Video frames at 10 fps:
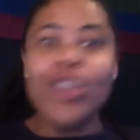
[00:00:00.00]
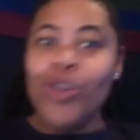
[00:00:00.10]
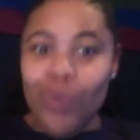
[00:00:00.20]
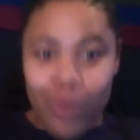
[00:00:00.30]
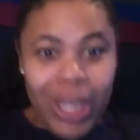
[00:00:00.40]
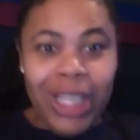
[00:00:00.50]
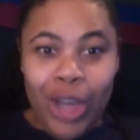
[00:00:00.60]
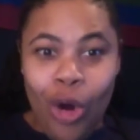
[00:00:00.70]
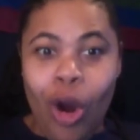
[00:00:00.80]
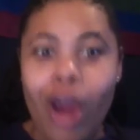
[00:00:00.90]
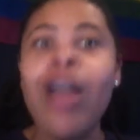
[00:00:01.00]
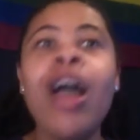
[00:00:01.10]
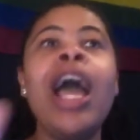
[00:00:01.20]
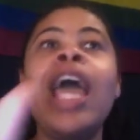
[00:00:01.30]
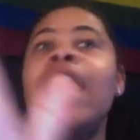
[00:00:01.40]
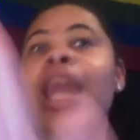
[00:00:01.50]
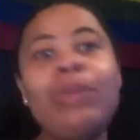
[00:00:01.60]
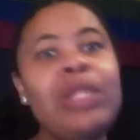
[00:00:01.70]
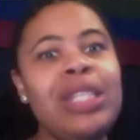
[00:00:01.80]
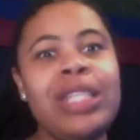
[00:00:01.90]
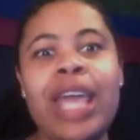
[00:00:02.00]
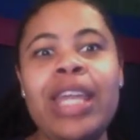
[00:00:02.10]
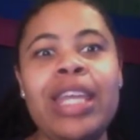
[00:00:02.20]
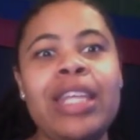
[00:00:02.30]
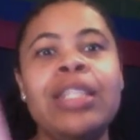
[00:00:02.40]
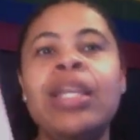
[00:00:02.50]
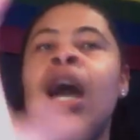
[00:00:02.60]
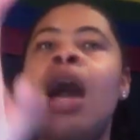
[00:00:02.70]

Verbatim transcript: You really are. And let me just say this.